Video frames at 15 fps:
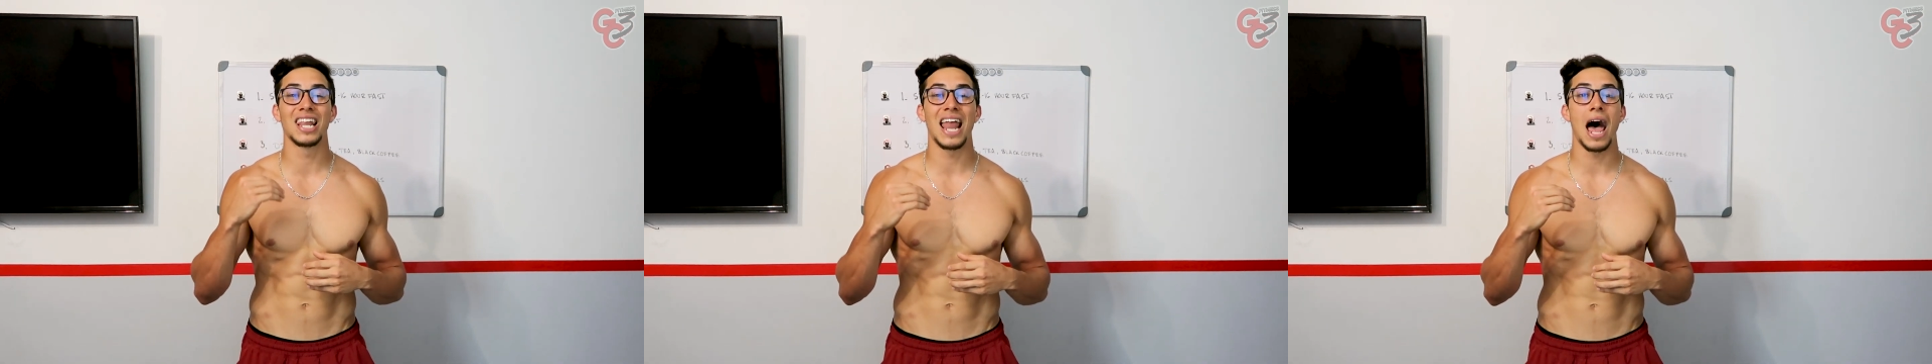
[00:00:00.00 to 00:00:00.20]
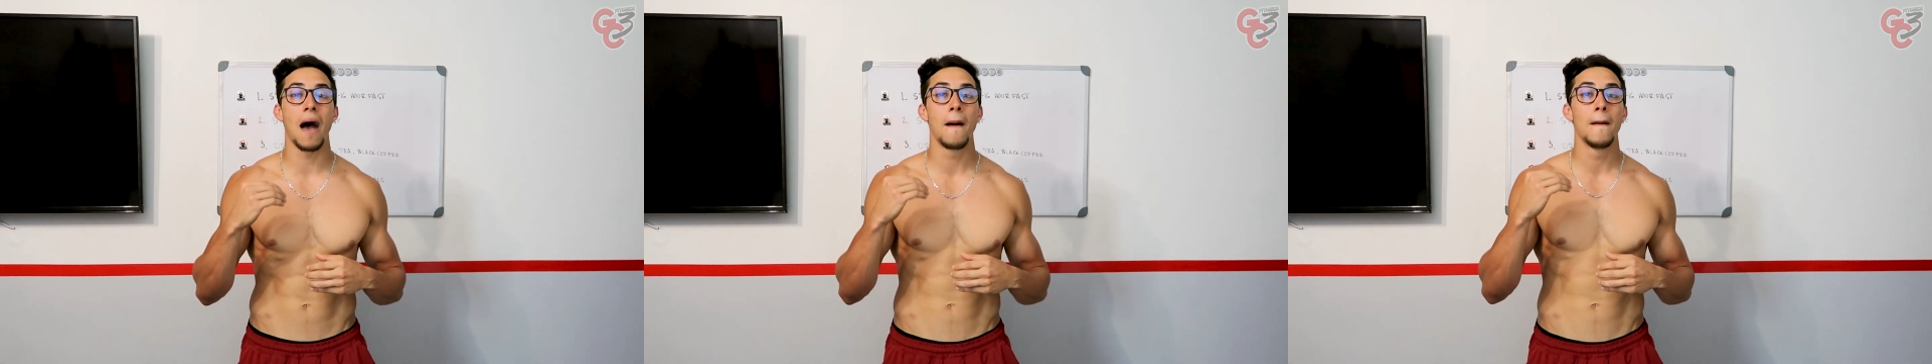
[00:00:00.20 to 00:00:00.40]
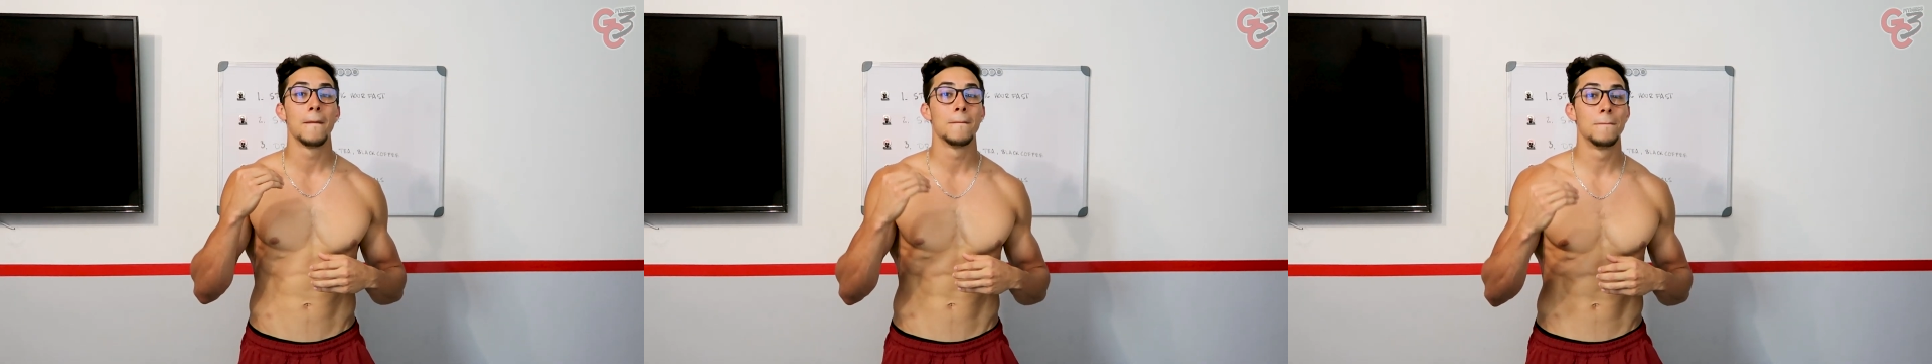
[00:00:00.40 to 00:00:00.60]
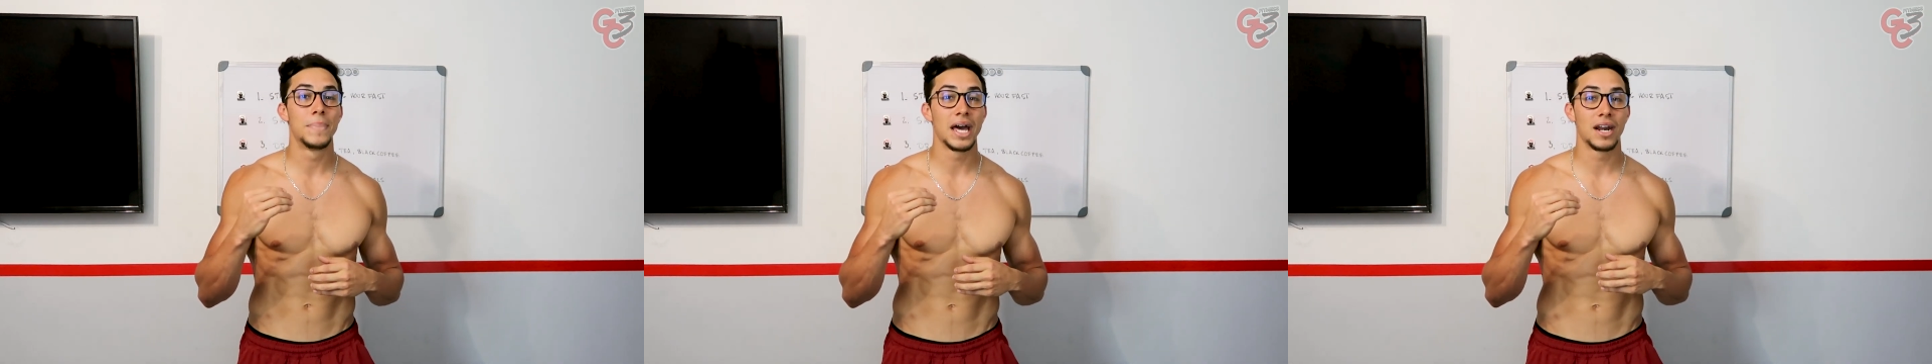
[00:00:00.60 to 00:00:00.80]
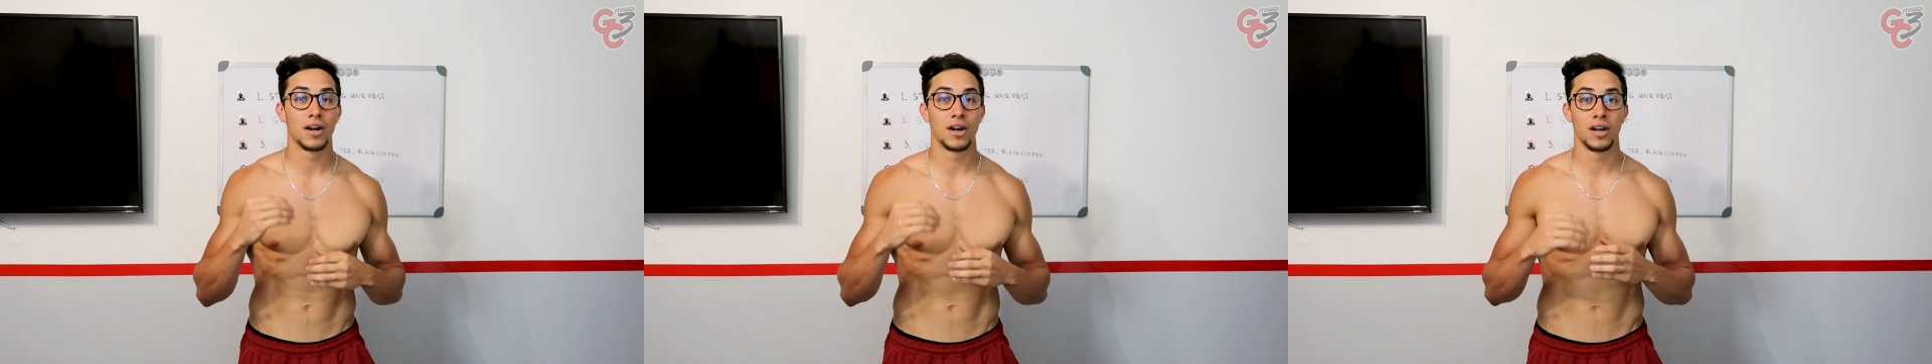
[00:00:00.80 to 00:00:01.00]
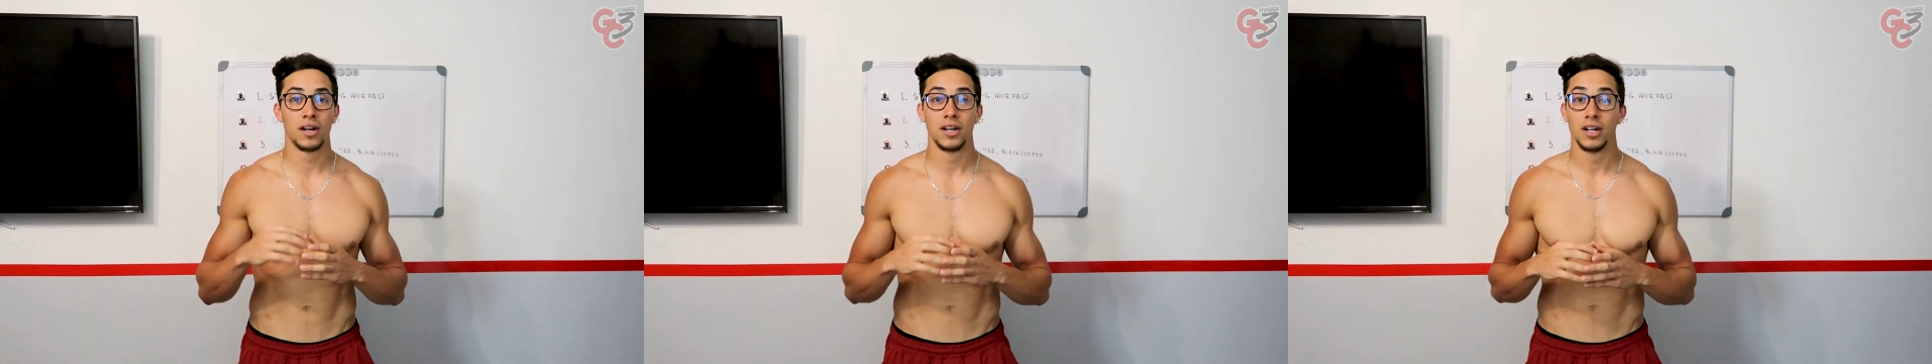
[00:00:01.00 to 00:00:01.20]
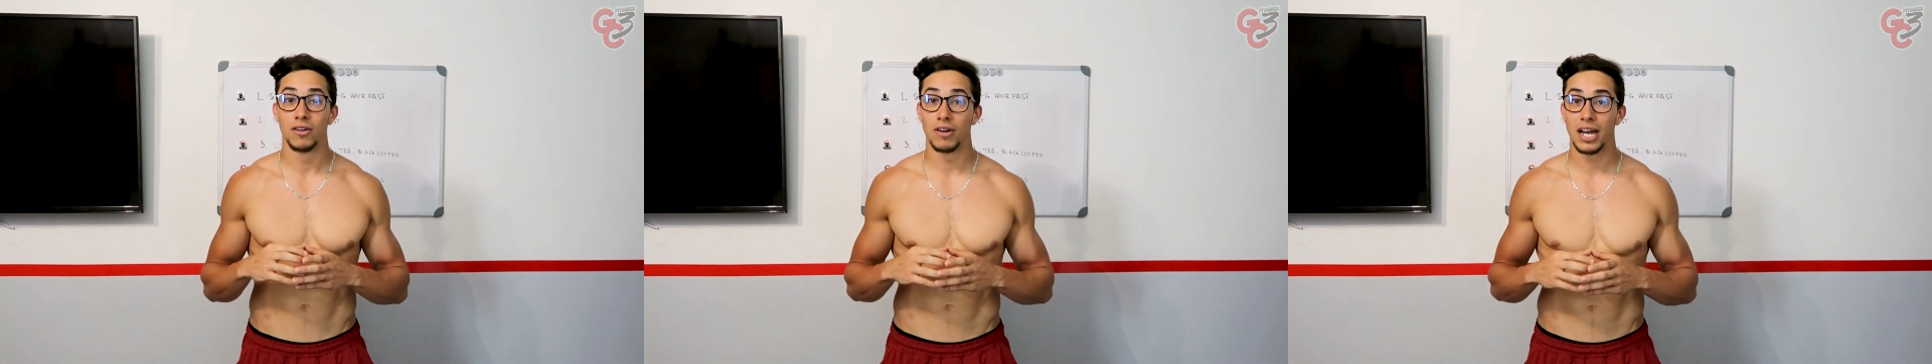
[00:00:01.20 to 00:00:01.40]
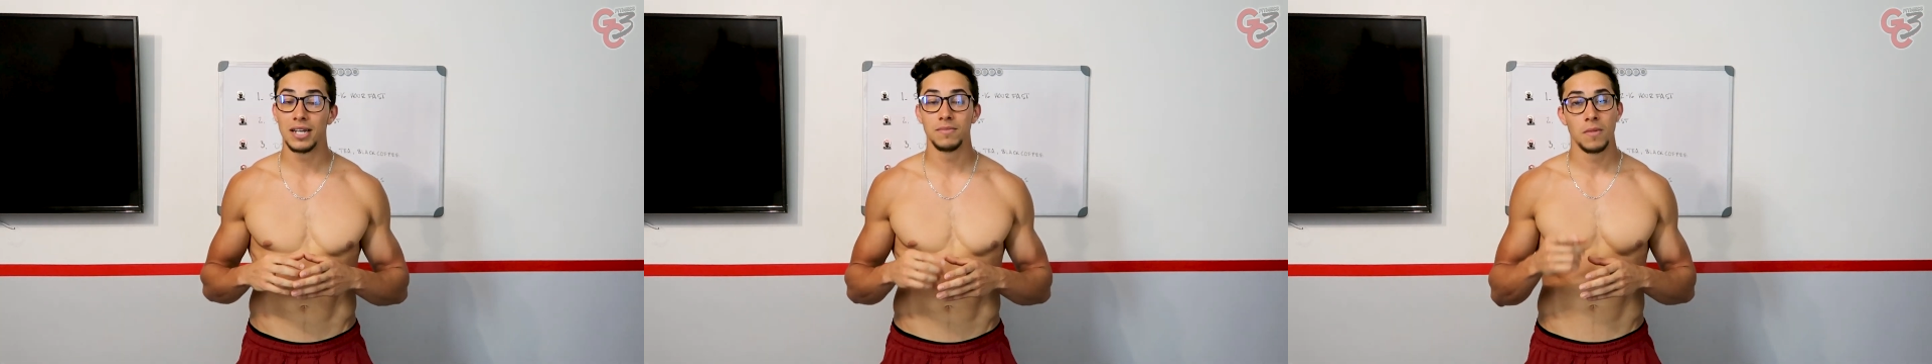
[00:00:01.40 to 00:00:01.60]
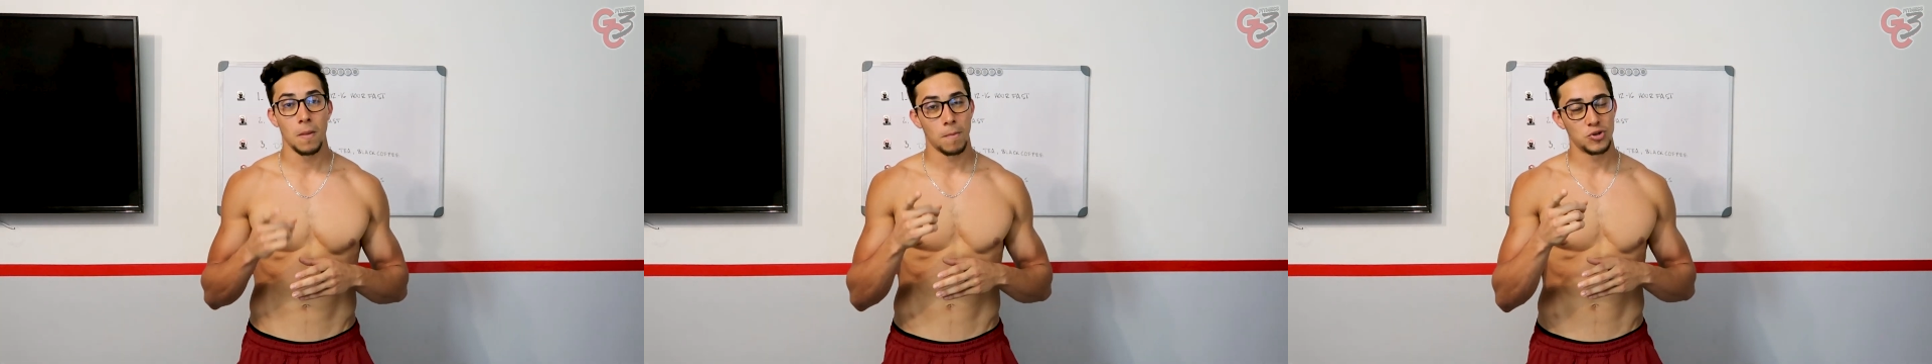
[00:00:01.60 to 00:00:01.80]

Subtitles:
lot better, right?